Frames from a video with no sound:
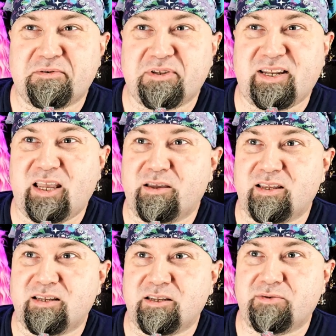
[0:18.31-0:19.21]
Today,
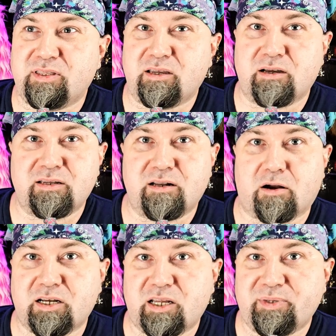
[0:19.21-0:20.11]
continuing the Undead
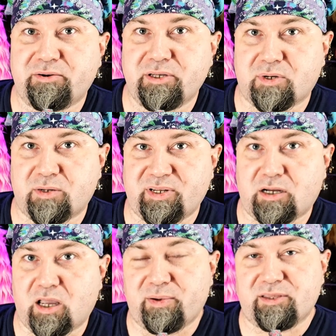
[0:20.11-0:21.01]
Archetype series, we're going to be
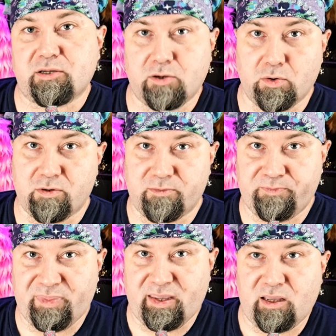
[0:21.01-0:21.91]
talking about the Ghoul.
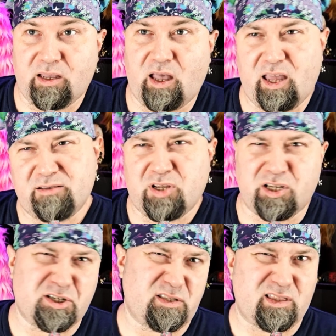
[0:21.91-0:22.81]
And
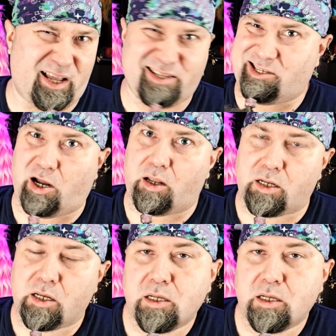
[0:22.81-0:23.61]
touch on the Lacedon.